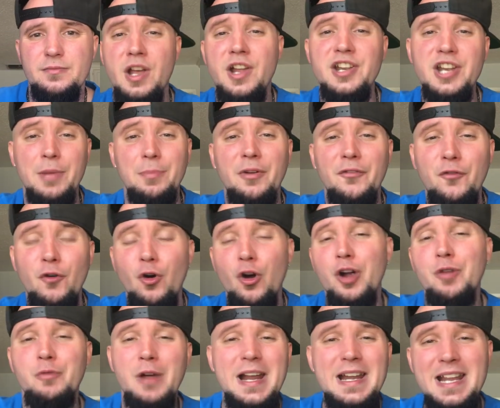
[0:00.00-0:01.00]
Number
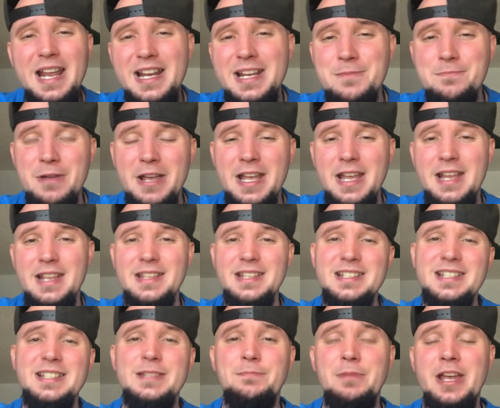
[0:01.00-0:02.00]
four, radiating pain.
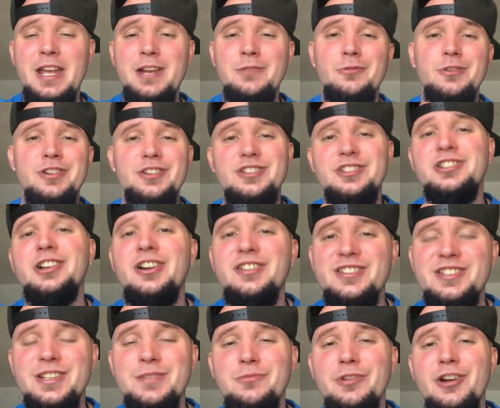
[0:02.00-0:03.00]
This is pain where it starts
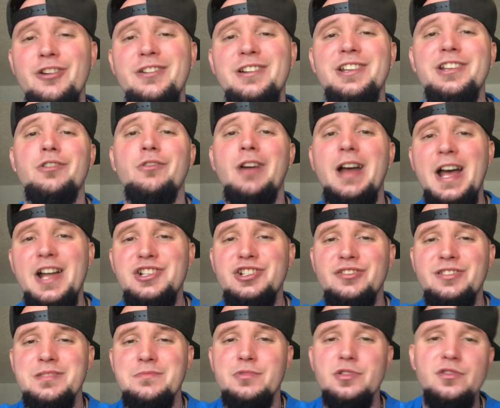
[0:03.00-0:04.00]
somewhere and it
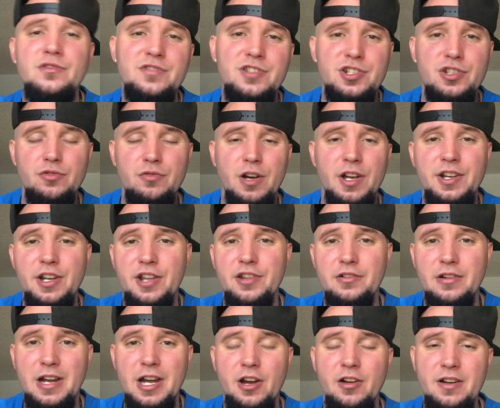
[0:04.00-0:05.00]
gradually moves to
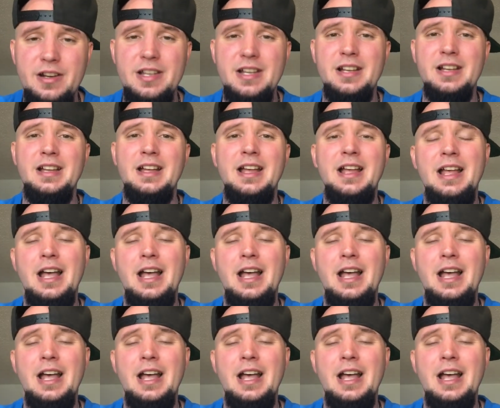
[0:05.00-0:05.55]
another area.